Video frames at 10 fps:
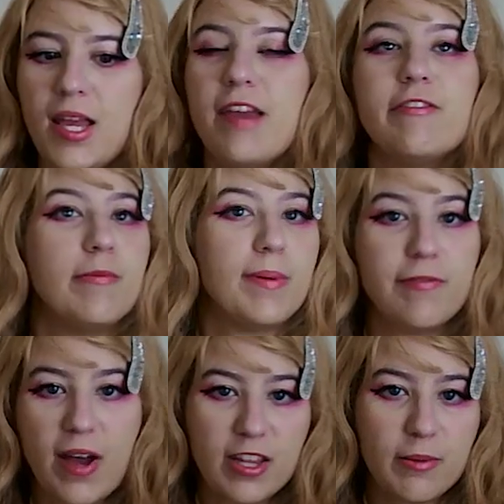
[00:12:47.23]
If you've
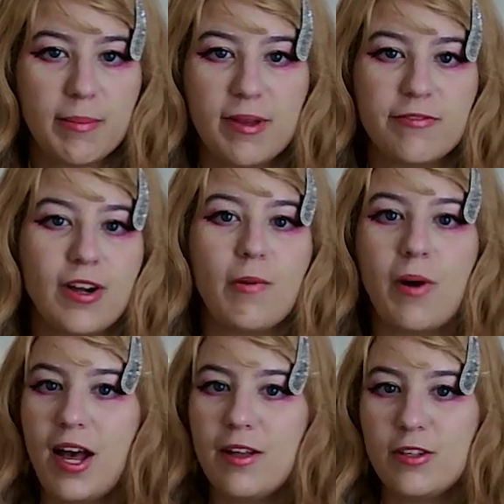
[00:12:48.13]
been following me for a
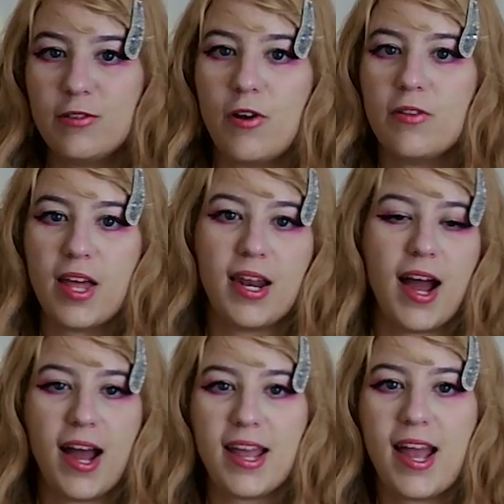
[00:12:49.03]
while, you know that
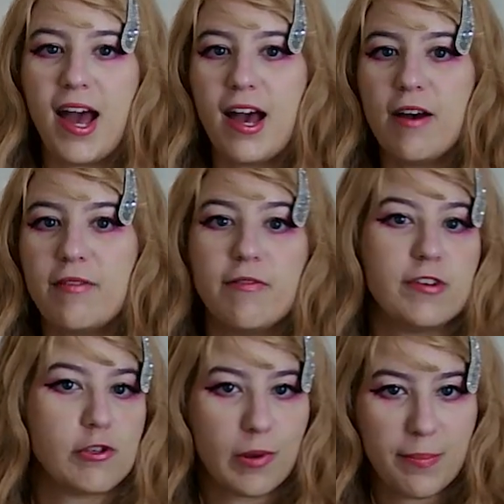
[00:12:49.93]
I have a
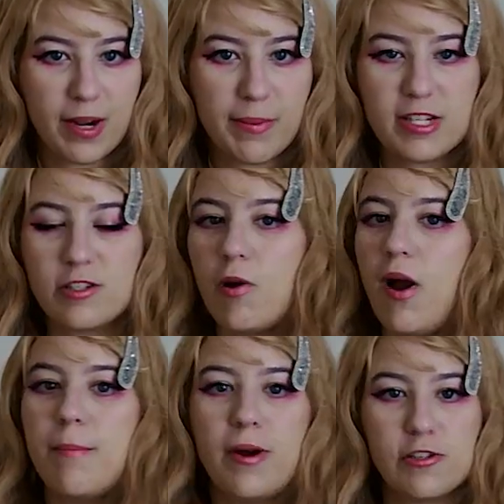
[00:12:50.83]
visual impairment, so
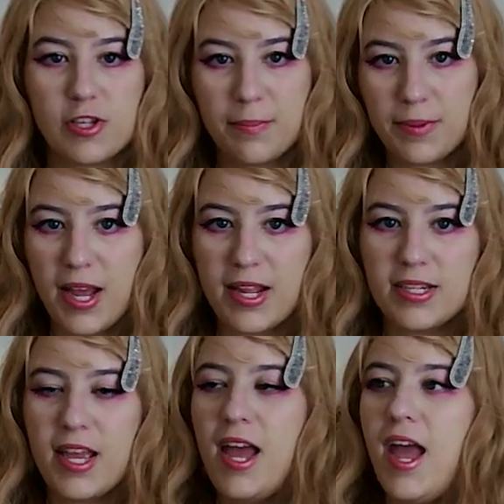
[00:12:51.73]
I'm partially
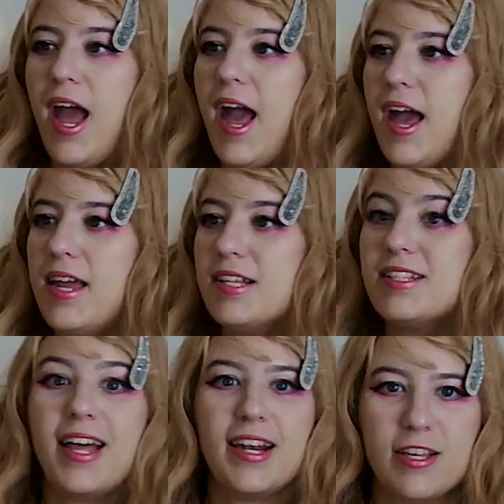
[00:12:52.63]
blind, and it's
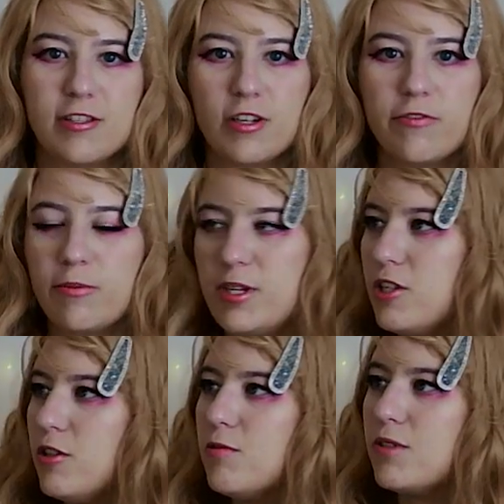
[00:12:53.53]
a lot easier for me
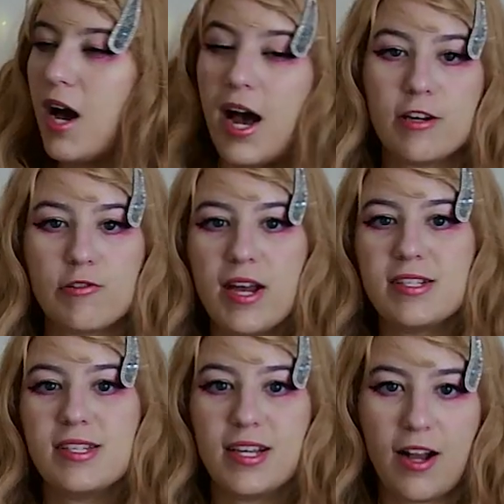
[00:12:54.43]
to use
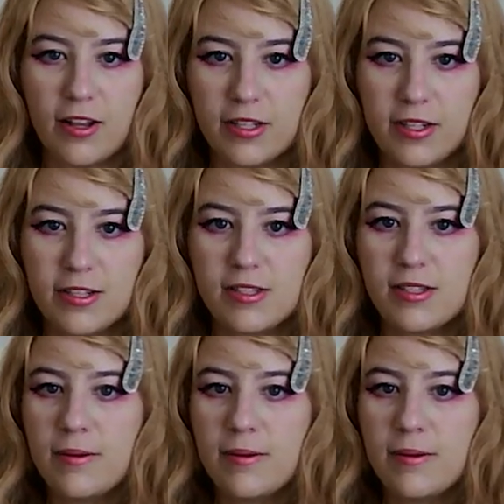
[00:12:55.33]
contrasting colors.